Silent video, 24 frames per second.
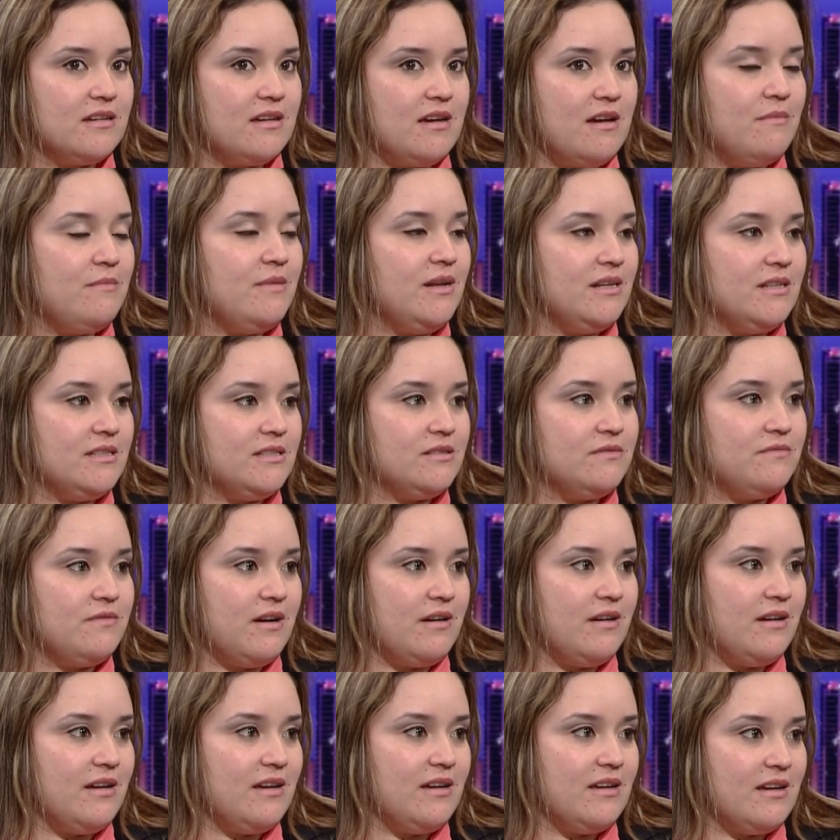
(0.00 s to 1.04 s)
I mean, it's
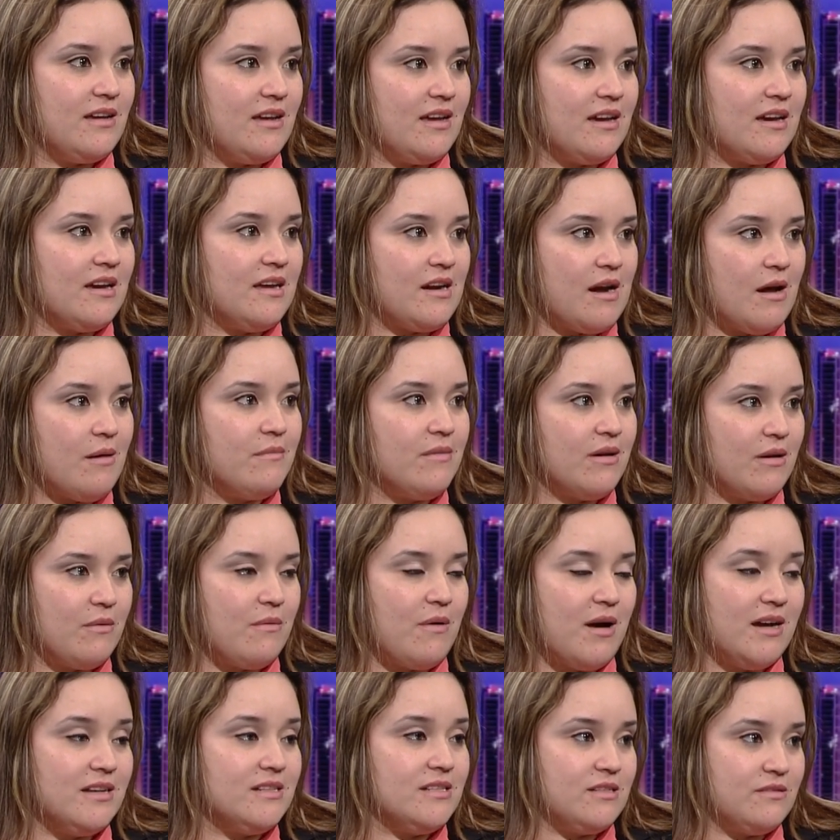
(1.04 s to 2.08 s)
very economic wise,